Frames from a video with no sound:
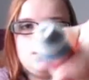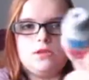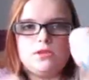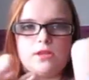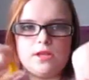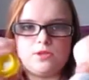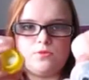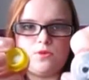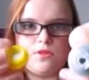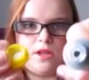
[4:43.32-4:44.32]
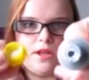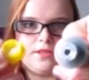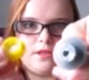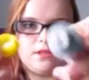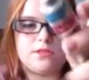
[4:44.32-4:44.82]
So that's what
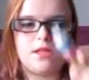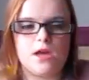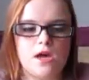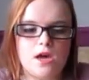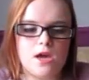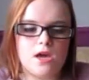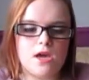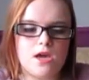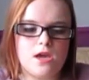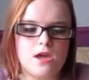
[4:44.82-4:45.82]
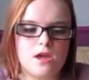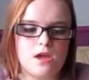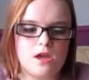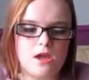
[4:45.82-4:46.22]
then looks like.